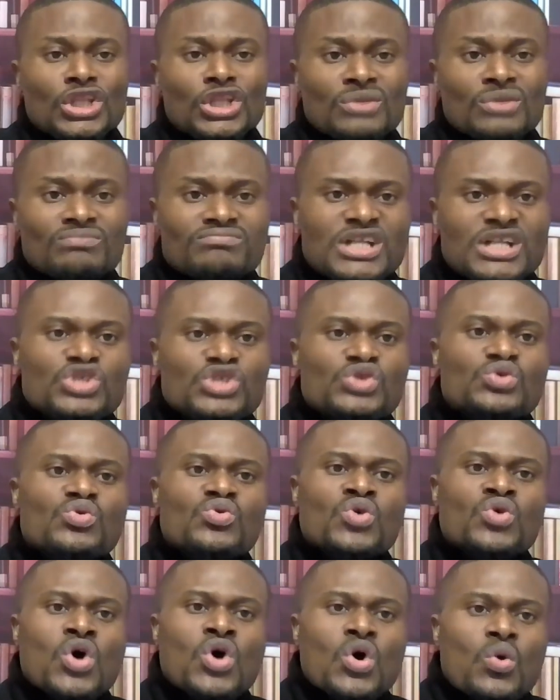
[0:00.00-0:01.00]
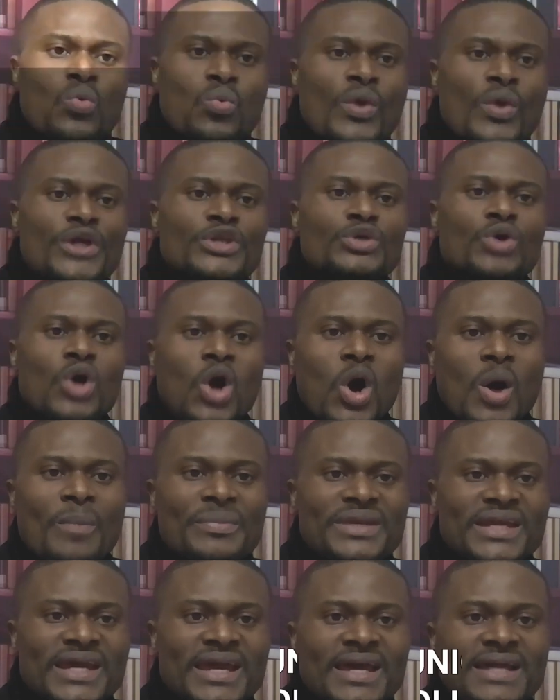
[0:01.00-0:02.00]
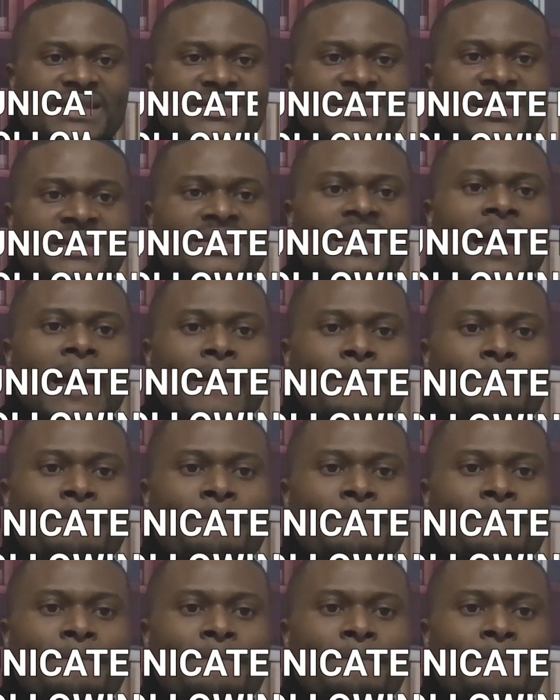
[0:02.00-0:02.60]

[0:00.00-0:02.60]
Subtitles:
Number two, when you communicate it,